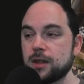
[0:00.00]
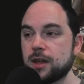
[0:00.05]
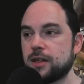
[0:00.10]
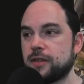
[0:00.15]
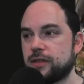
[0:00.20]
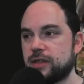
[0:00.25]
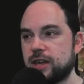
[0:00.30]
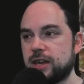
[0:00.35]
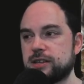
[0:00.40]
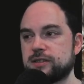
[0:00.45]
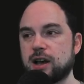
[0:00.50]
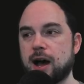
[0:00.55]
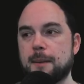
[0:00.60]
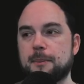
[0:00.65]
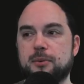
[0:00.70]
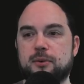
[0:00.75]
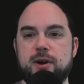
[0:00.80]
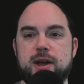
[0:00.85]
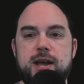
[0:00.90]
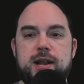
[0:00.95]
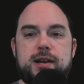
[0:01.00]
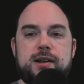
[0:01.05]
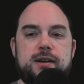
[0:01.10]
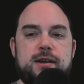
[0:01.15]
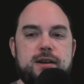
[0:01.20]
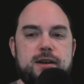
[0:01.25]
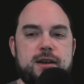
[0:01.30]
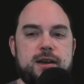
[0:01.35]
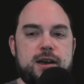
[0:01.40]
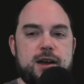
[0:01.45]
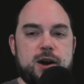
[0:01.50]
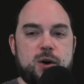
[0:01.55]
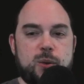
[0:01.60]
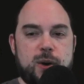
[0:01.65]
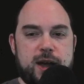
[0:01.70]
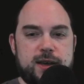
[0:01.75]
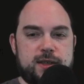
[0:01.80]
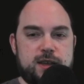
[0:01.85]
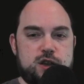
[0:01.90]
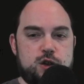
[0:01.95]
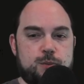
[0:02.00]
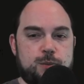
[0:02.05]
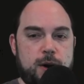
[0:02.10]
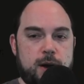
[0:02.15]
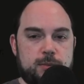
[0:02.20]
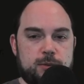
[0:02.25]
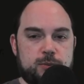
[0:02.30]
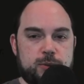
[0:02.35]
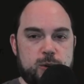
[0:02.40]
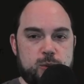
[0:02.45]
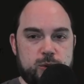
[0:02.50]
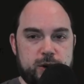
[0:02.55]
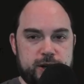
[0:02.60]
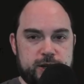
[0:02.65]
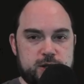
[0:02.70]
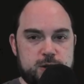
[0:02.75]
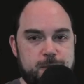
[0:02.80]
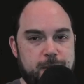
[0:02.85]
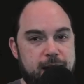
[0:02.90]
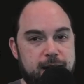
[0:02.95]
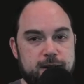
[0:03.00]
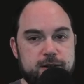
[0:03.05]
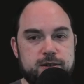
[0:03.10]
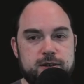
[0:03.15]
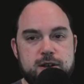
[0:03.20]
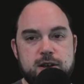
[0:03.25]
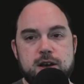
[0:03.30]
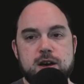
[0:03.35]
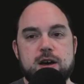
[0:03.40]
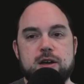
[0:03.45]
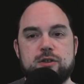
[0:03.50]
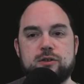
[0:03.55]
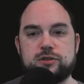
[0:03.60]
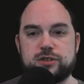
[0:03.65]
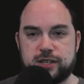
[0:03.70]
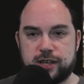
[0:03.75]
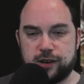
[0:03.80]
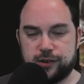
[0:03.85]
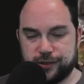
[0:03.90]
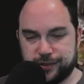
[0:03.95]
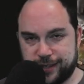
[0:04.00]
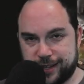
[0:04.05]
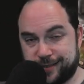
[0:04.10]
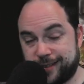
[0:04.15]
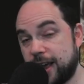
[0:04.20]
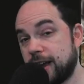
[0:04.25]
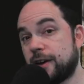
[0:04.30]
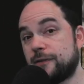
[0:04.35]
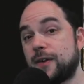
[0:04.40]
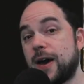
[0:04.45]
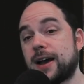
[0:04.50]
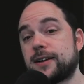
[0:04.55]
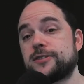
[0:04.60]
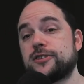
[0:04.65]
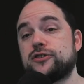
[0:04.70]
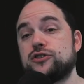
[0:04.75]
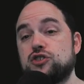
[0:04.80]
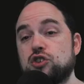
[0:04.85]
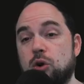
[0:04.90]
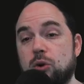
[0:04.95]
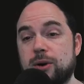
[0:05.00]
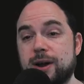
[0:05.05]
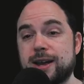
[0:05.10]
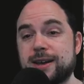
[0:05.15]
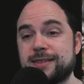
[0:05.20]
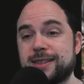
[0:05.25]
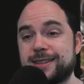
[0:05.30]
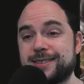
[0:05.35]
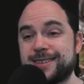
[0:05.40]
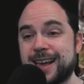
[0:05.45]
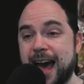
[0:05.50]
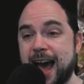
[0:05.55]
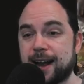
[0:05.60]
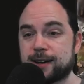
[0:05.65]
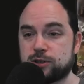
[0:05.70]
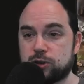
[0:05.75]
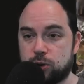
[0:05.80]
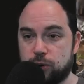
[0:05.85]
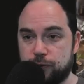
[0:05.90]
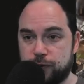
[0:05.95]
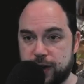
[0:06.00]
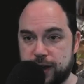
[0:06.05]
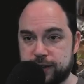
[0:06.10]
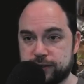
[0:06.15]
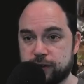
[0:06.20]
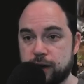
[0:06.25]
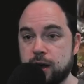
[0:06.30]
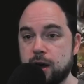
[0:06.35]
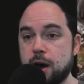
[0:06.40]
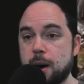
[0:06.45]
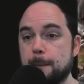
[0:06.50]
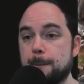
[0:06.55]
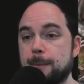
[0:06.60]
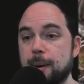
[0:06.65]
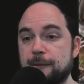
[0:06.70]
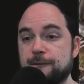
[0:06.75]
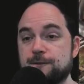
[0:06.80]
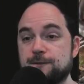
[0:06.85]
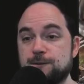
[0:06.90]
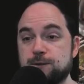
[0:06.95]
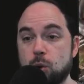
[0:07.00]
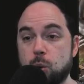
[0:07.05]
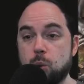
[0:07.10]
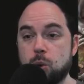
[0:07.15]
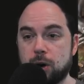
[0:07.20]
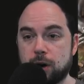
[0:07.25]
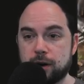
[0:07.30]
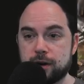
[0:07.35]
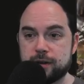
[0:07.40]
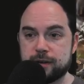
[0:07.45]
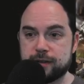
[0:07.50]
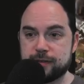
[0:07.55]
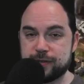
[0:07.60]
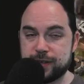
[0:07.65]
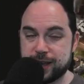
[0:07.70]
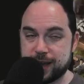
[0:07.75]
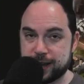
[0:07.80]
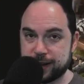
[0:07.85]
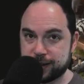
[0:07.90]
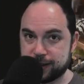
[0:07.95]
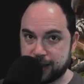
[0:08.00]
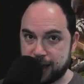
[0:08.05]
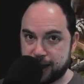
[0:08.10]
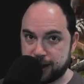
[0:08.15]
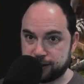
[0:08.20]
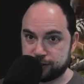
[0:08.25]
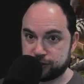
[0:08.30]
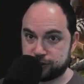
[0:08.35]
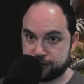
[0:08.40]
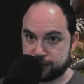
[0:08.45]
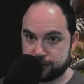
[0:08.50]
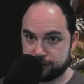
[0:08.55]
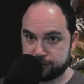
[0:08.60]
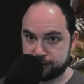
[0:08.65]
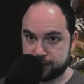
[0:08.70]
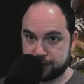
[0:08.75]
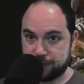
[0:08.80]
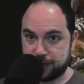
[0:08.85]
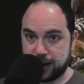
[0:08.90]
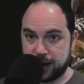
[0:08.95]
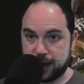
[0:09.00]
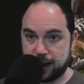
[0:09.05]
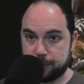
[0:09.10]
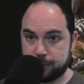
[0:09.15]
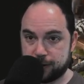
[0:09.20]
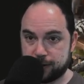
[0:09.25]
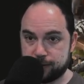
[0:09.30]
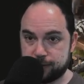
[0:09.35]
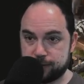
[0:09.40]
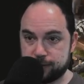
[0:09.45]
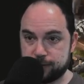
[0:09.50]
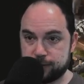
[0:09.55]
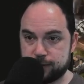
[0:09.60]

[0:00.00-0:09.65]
These operate in a way that you probably would expect. They're skills that take effect during the tactical phase before the engage skills even happen.